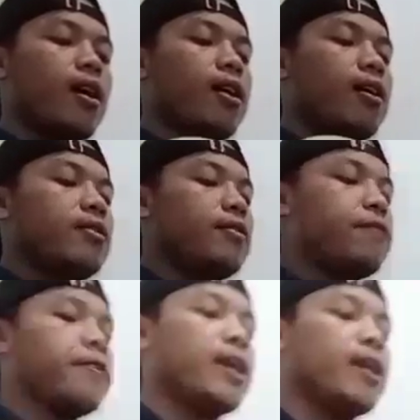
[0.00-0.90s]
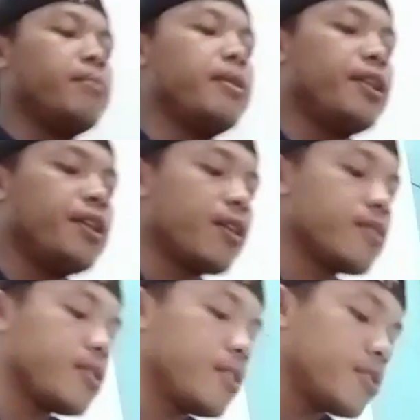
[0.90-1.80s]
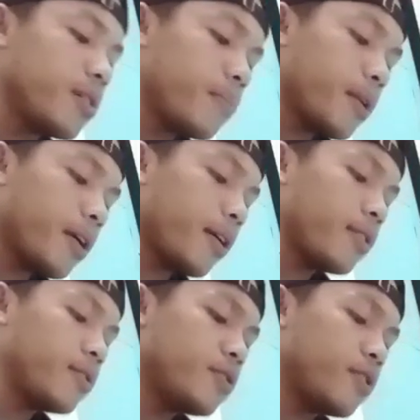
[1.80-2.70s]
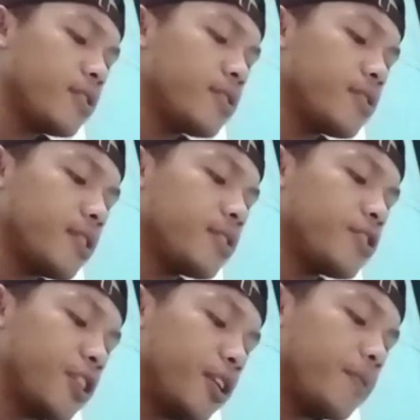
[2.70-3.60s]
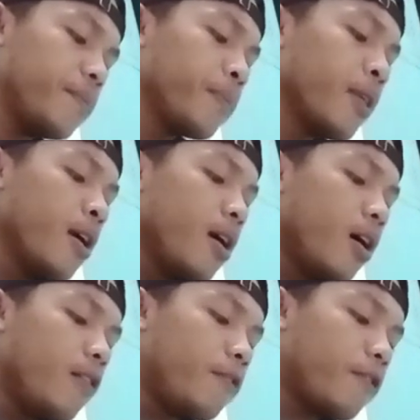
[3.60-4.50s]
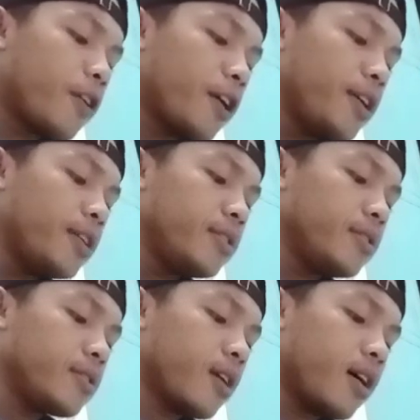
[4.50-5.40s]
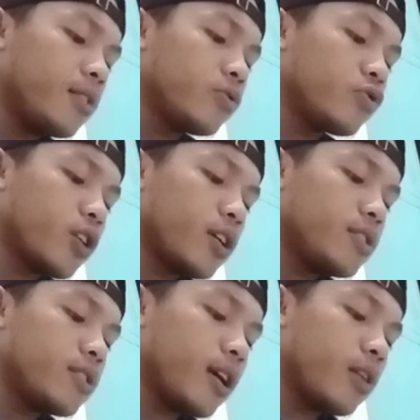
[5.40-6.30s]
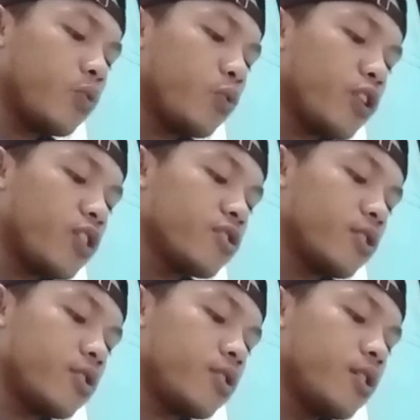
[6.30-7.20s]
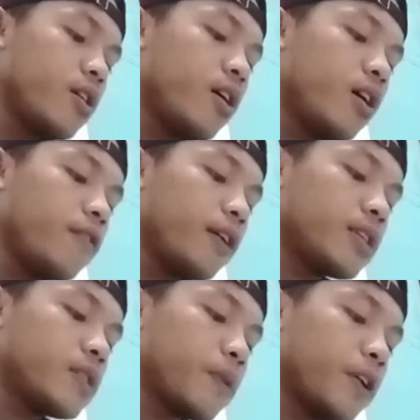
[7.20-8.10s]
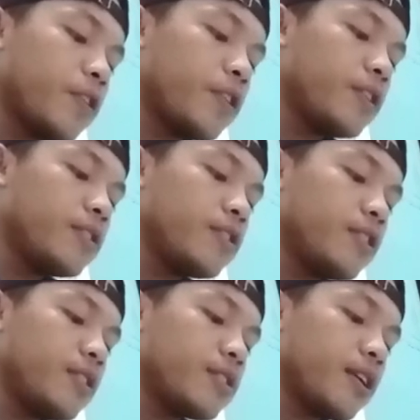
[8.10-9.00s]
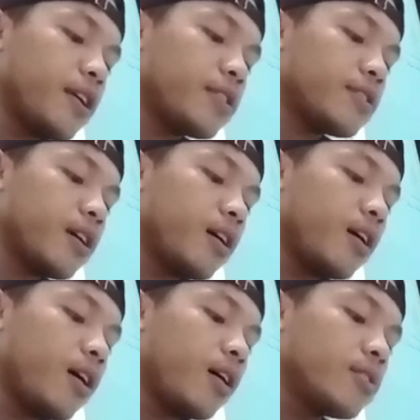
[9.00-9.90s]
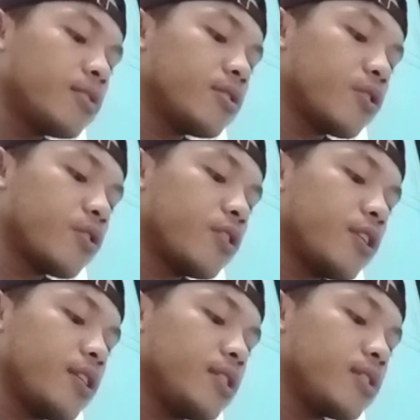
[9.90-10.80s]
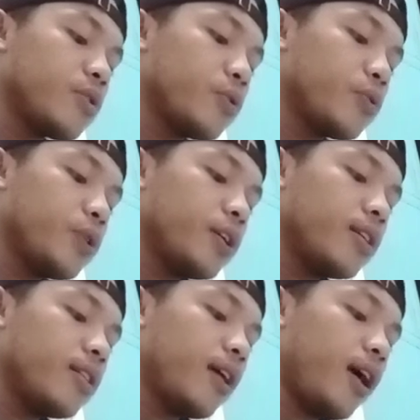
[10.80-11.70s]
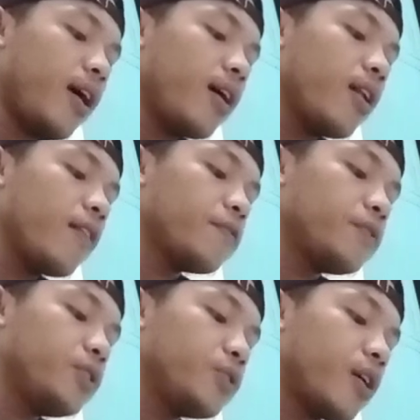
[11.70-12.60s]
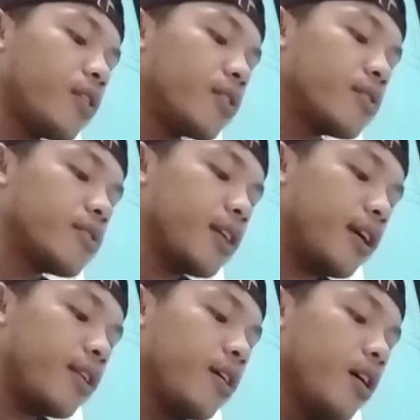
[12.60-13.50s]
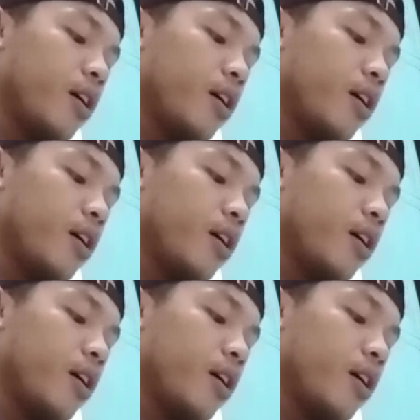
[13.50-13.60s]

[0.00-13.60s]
unfamiliar system and jurisdiction of foreign countries and water of experience. Genes ex-attorneys will help you understand